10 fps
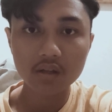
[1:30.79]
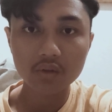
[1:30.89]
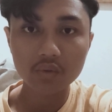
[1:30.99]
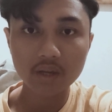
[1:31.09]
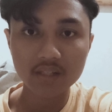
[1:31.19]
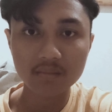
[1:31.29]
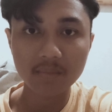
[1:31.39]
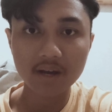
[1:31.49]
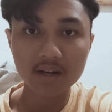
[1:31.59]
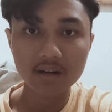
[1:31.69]
to
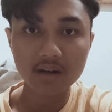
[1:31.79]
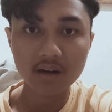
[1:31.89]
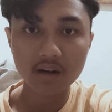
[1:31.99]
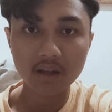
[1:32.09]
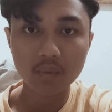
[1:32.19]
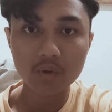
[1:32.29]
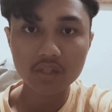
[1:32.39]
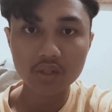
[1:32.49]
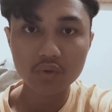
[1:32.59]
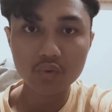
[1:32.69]
examine
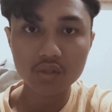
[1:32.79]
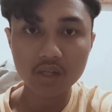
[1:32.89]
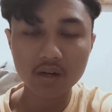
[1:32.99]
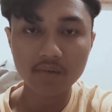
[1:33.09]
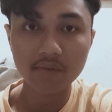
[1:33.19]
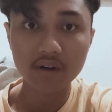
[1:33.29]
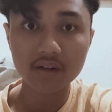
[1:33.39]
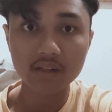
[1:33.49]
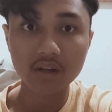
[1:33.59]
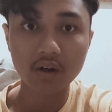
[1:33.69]
language use in a
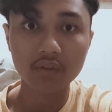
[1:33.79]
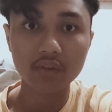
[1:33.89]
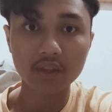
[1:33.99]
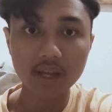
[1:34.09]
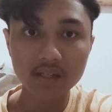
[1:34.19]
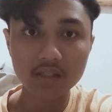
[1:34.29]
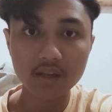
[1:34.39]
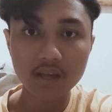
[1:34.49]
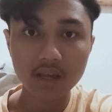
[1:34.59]
variety of contexts,